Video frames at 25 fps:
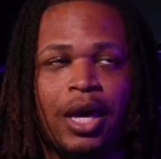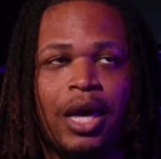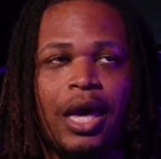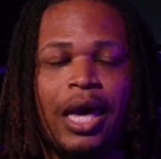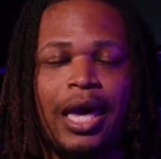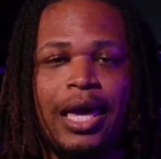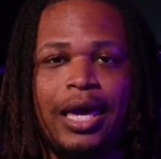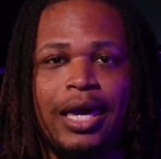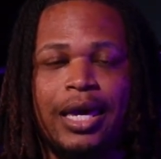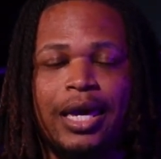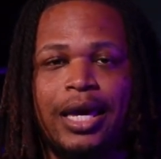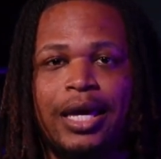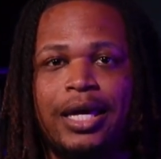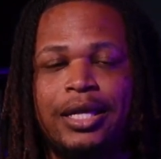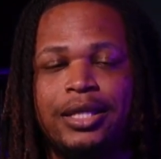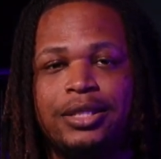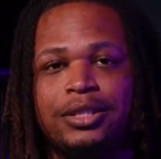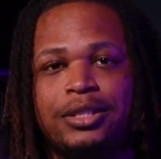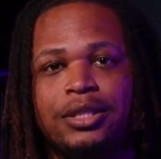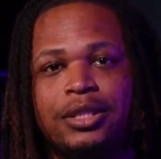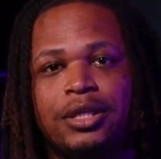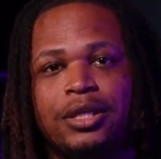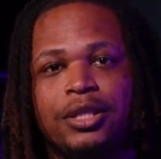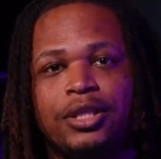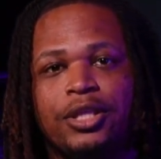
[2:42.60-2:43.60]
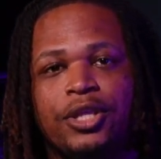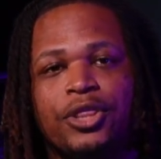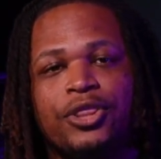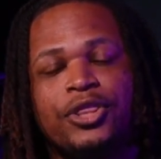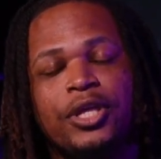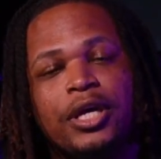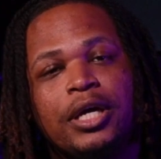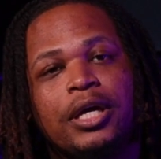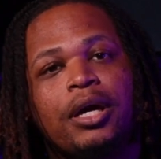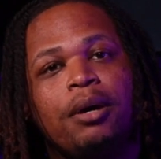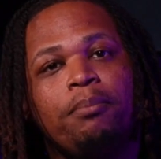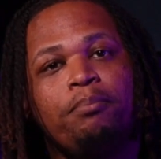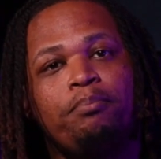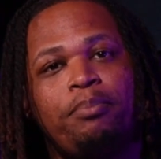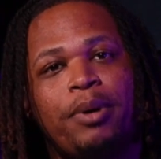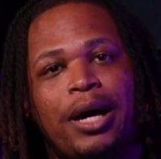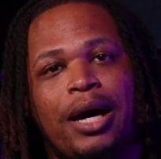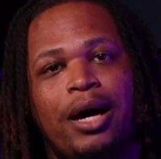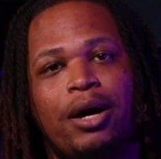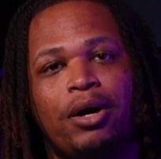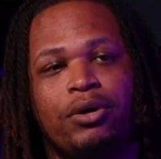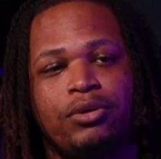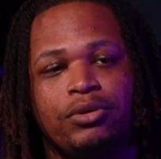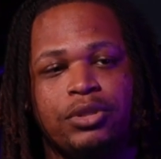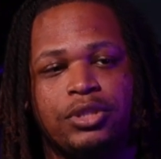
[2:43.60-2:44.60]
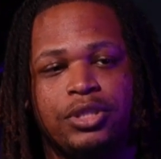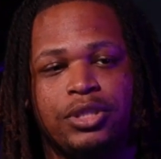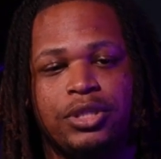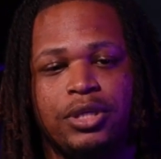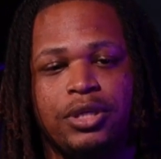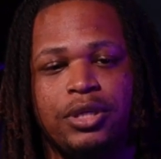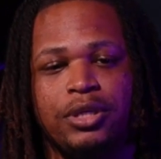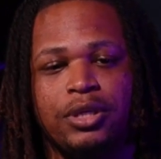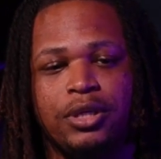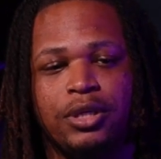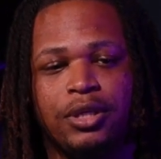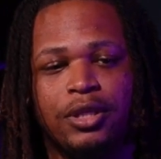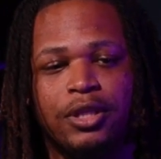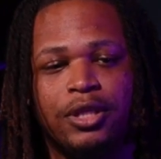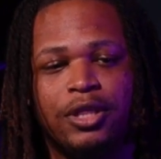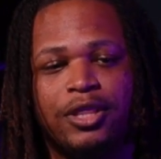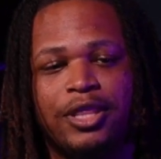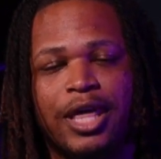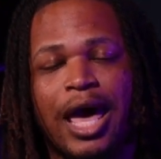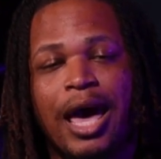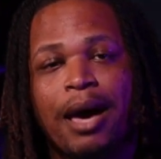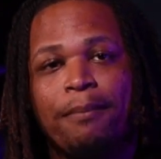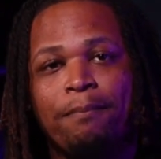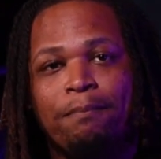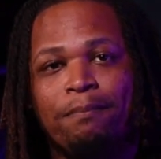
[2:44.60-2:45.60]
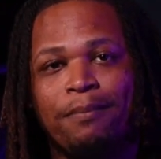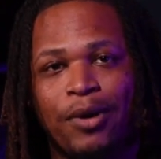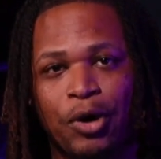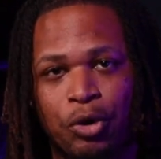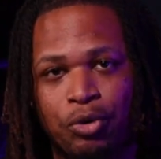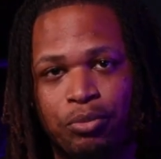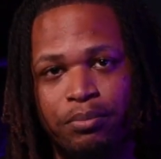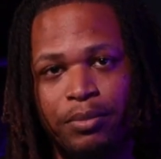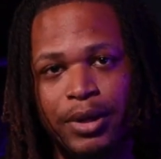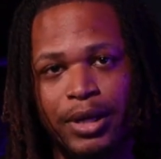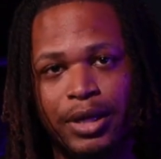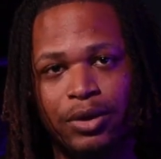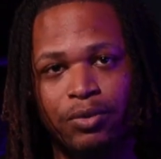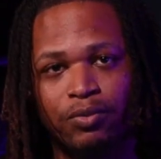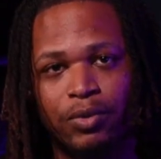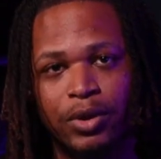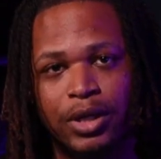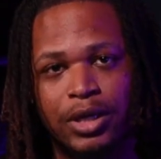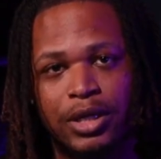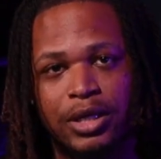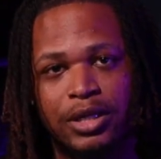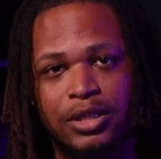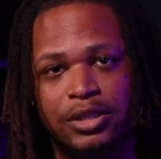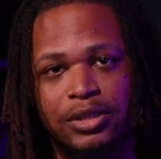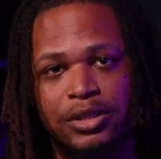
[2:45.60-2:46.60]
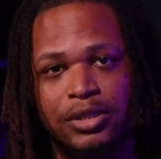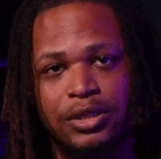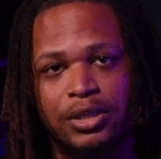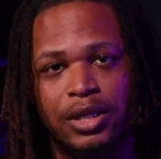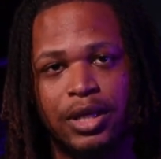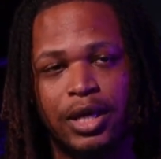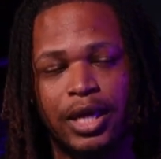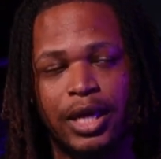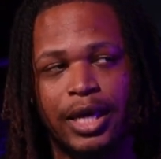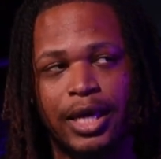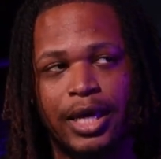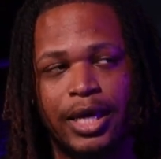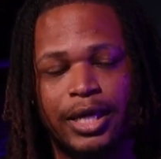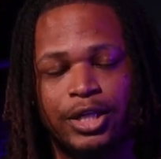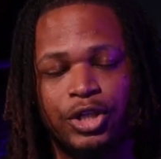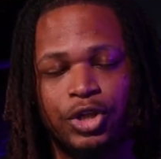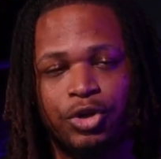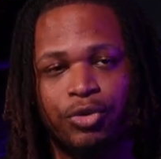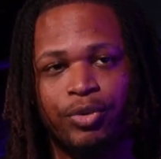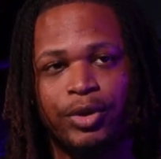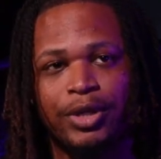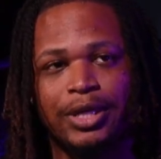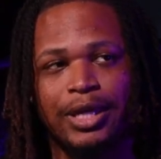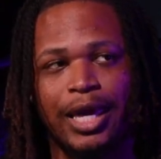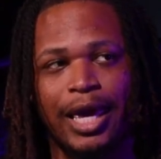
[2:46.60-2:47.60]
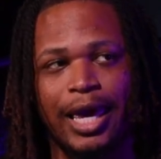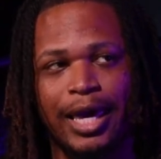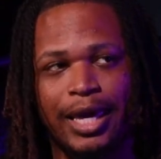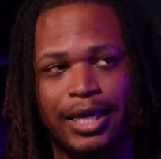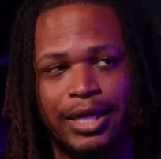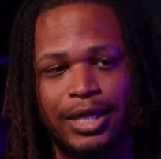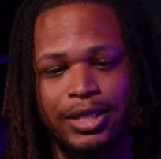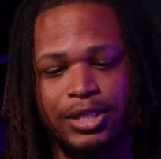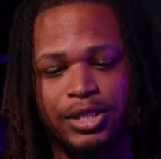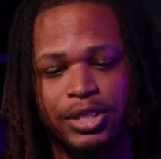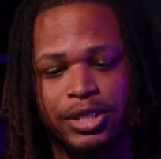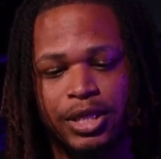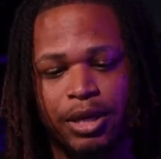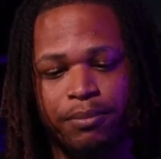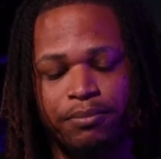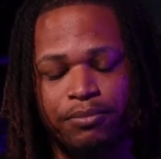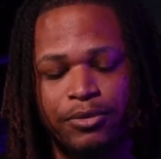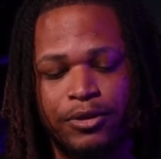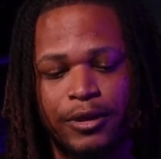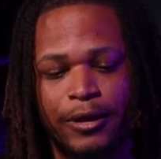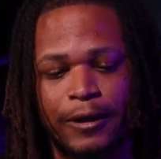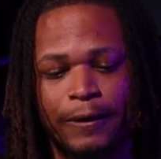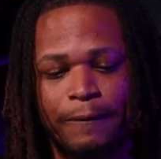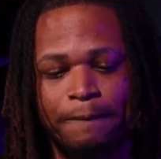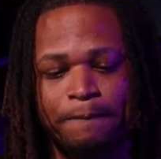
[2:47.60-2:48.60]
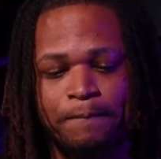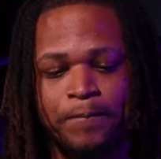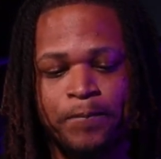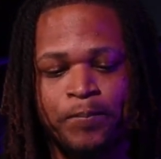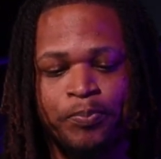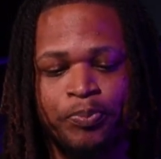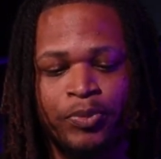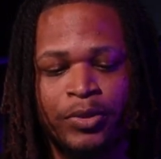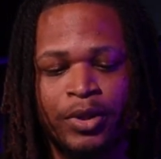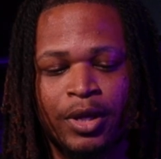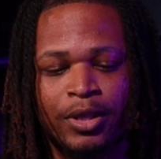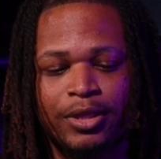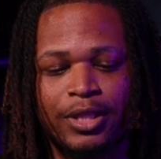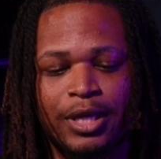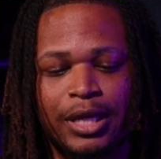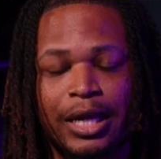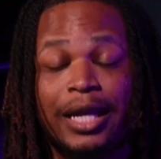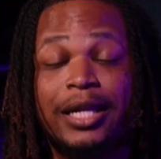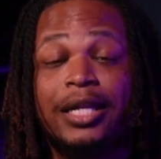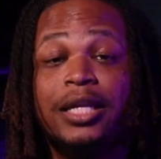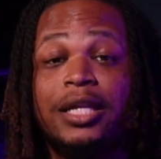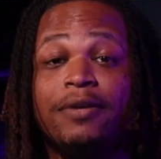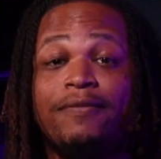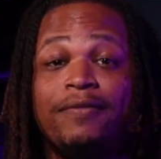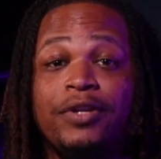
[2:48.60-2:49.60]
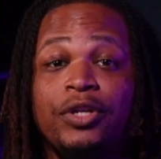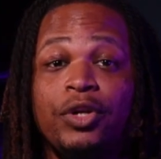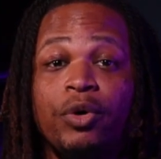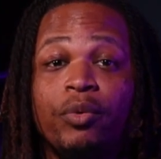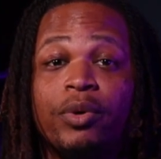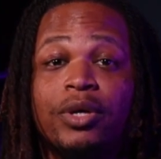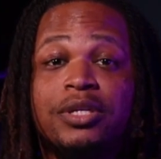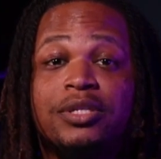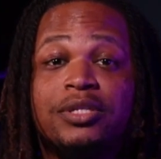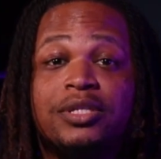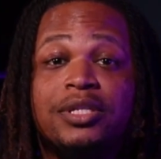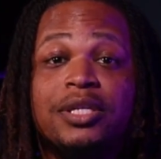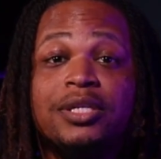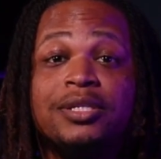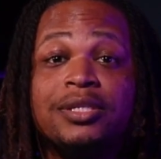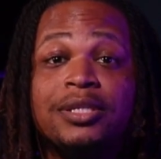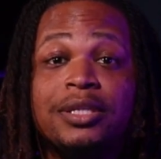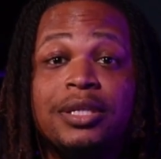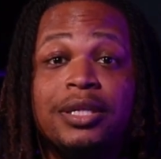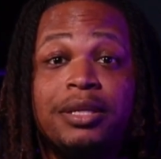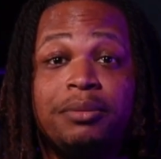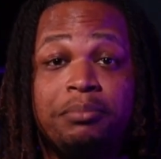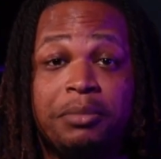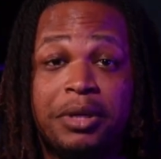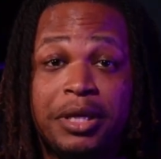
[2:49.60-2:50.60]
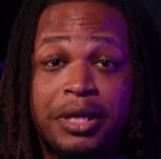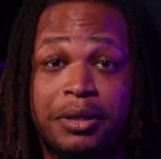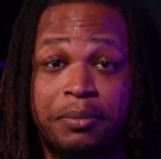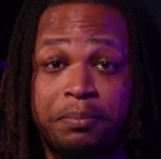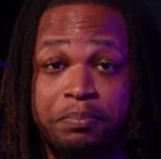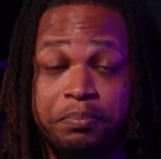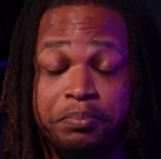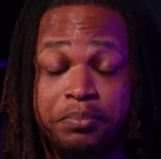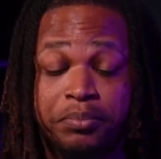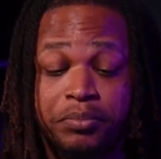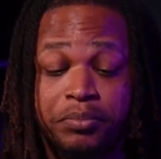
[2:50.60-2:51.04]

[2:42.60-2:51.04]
And the thing about that moment was it created something that I didn't even know existed in me,